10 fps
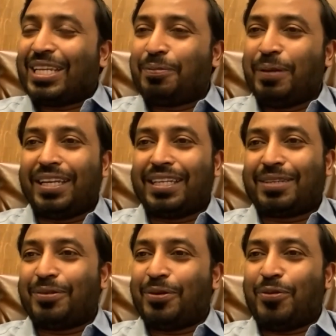
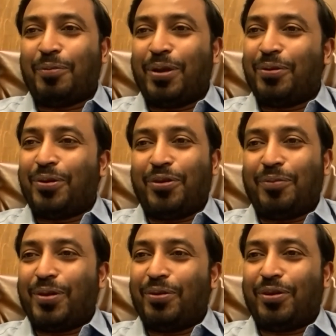experience one by
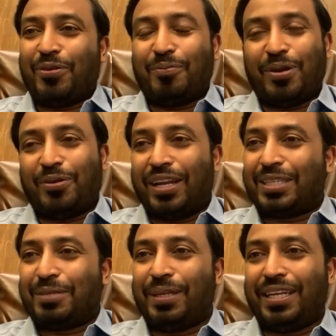one
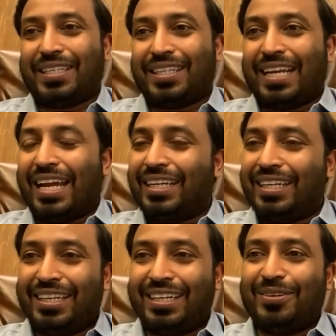experience, sir. I
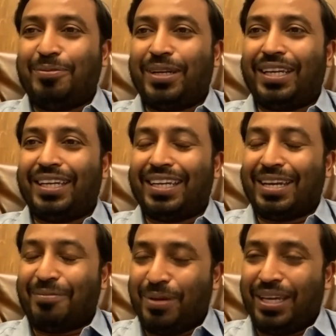didn't do my
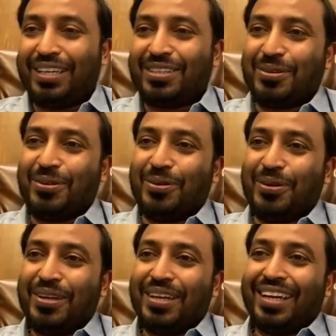MBA, so
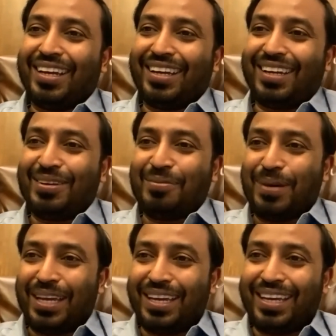
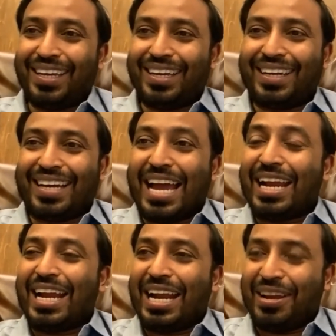
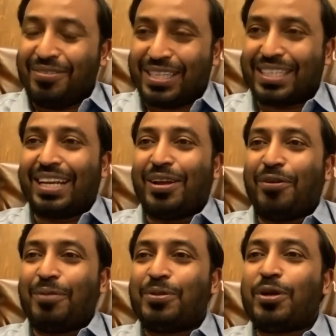I wish, sir,
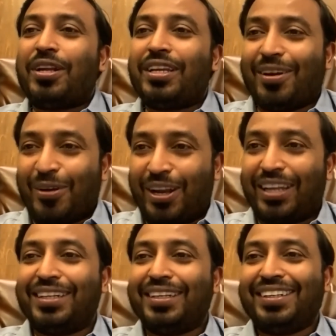now I'm joining online.